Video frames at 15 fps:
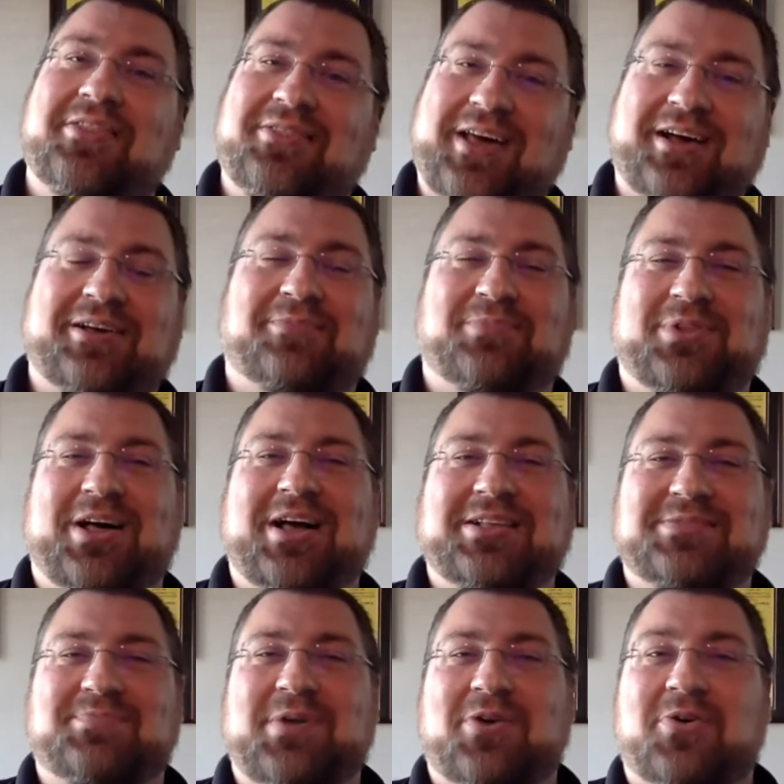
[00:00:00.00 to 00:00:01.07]
that
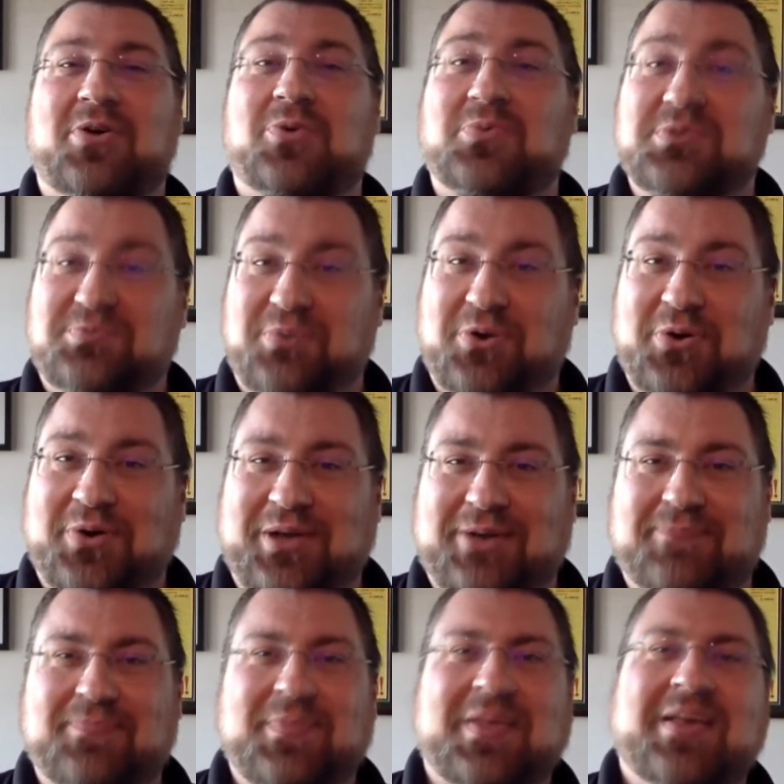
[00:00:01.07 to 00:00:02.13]
compliance barrier was broken.